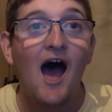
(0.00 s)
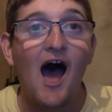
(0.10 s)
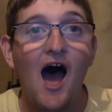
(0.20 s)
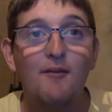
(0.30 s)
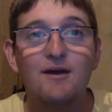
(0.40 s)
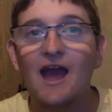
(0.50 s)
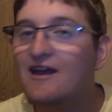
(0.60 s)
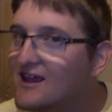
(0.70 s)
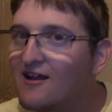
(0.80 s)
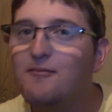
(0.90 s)
Uh, but yeah,
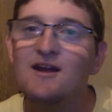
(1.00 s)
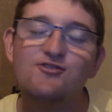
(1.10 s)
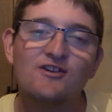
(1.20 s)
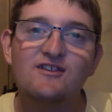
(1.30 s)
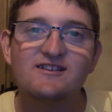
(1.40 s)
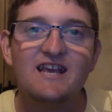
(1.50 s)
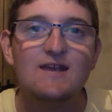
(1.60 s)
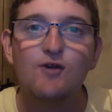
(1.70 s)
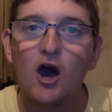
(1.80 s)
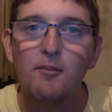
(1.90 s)
you know, it'll be interesting to see.
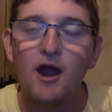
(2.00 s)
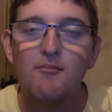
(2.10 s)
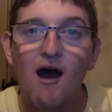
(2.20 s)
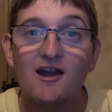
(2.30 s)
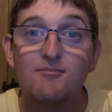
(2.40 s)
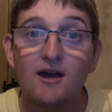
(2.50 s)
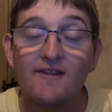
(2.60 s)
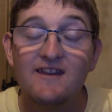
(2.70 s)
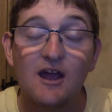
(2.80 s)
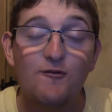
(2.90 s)
You've got to bear in mind,
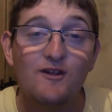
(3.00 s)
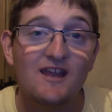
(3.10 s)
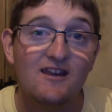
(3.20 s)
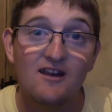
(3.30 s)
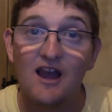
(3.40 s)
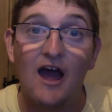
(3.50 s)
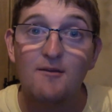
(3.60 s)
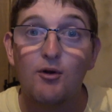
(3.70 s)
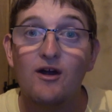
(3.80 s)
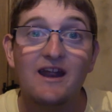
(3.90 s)
Merlin don't really
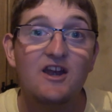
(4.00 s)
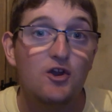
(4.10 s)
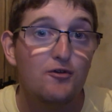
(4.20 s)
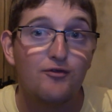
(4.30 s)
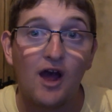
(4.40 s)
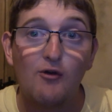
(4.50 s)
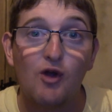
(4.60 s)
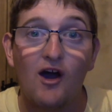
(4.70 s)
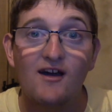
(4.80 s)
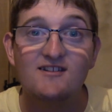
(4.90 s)
like putting in new flat
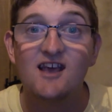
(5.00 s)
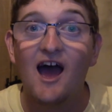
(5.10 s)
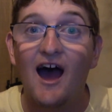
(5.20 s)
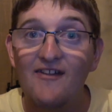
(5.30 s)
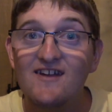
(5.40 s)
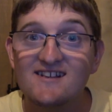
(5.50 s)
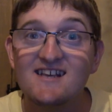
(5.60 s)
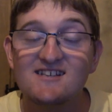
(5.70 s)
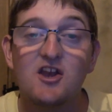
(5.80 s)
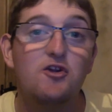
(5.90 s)
rides and this
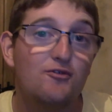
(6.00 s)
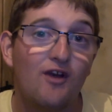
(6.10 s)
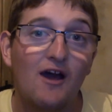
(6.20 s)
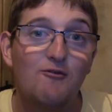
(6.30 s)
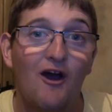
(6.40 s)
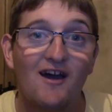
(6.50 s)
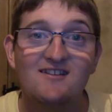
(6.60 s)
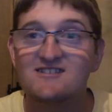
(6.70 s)
is a new flat ride.